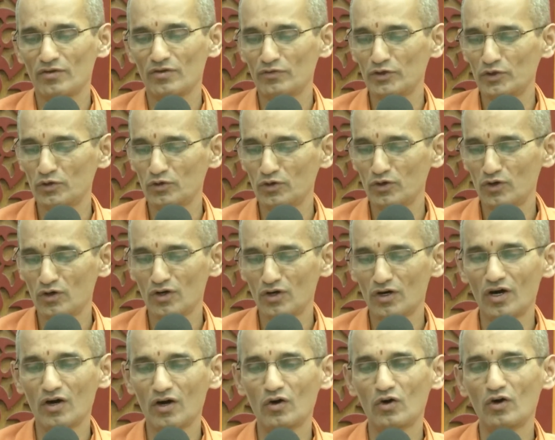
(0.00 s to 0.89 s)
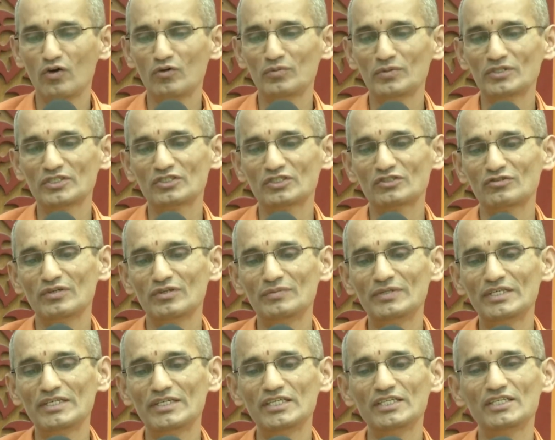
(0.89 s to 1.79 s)
we don't know how our mothers
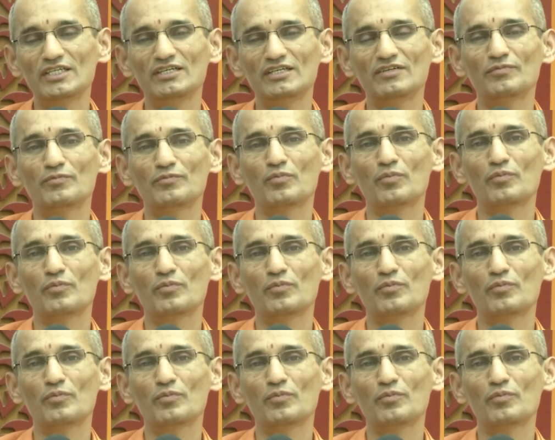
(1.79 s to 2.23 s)
will be treated.